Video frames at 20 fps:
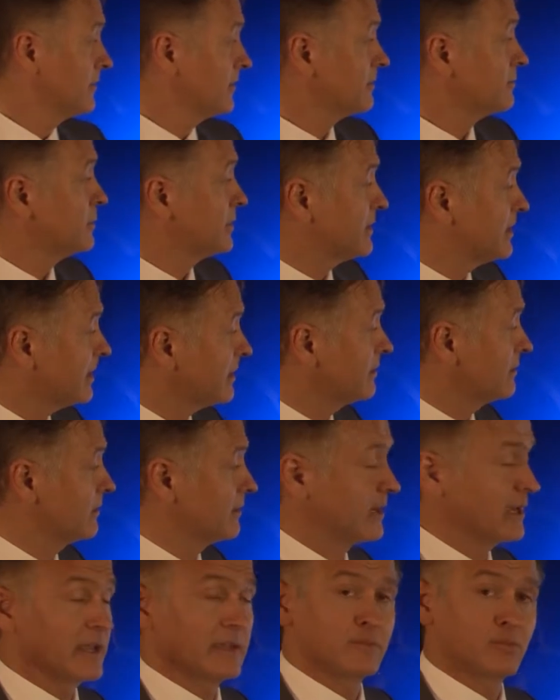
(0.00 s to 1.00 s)
In this
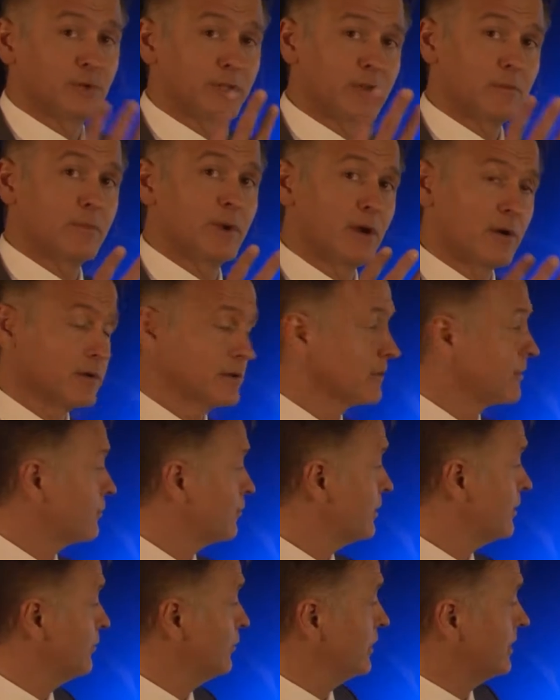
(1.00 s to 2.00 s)
particular case, we compared to
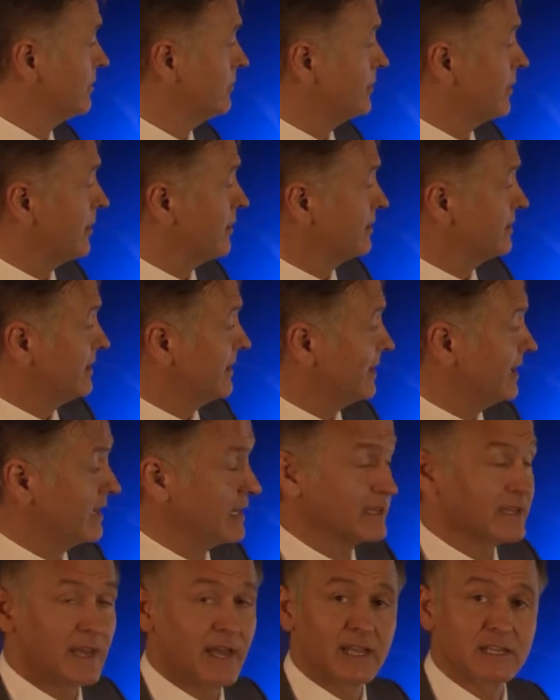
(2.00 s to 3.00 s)
3. We compared to
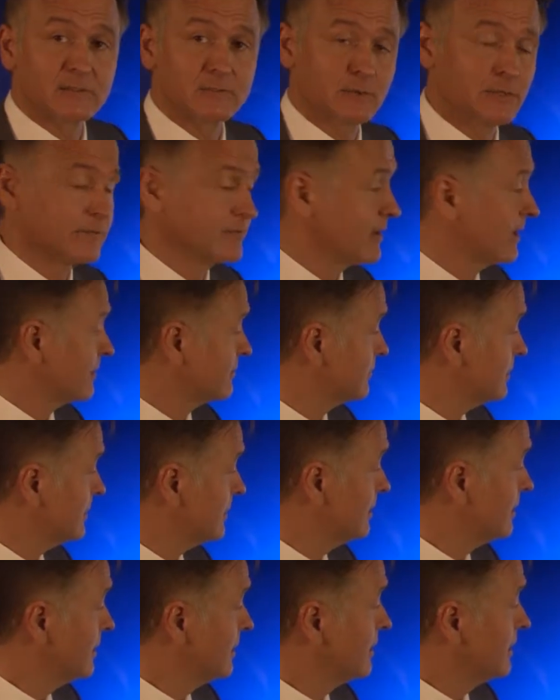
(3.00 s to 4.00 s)
any taxable
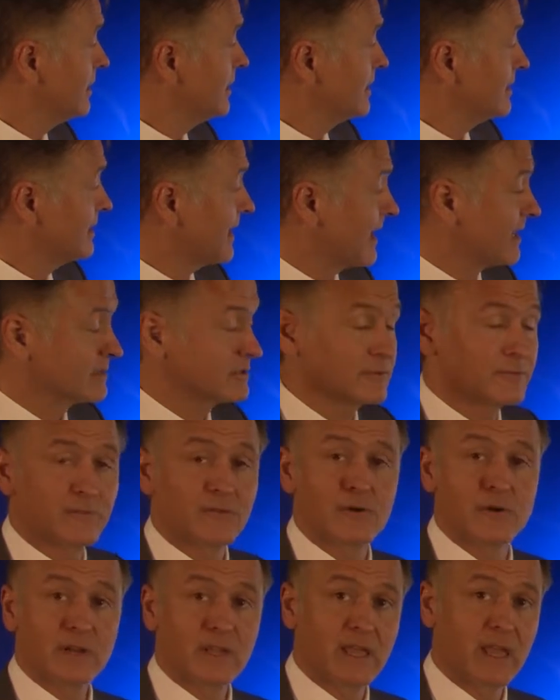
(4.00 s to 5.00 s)
investment,
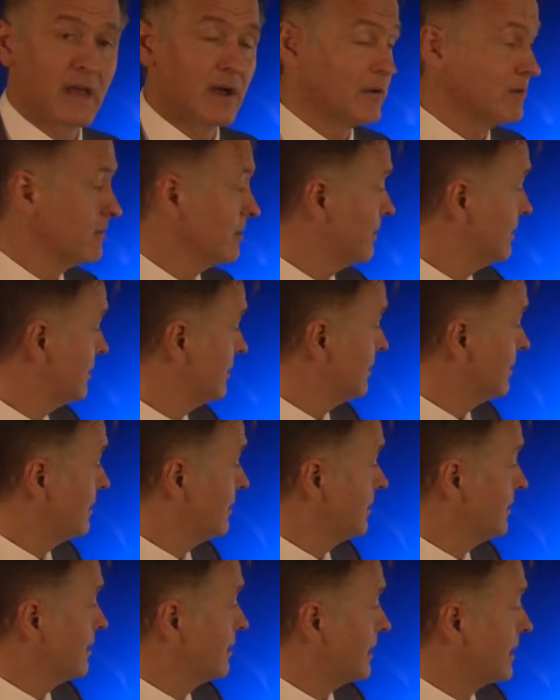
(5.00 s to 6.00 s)
tax-deferred account,
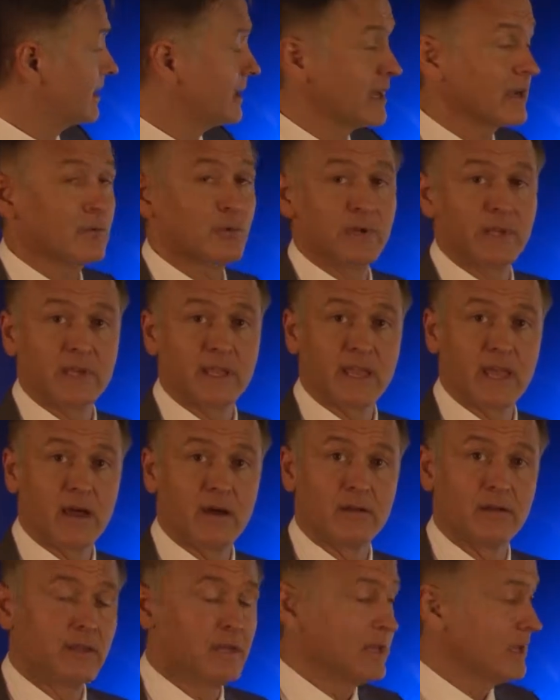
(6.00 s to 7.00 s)
and an equity
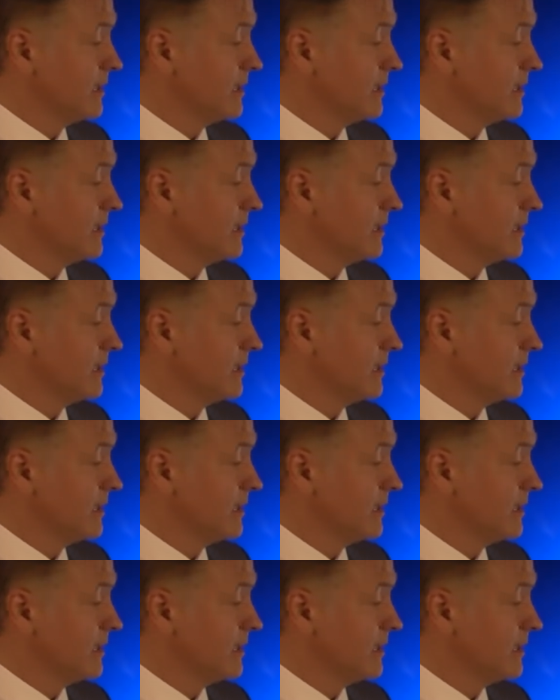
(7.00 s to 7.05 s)
account.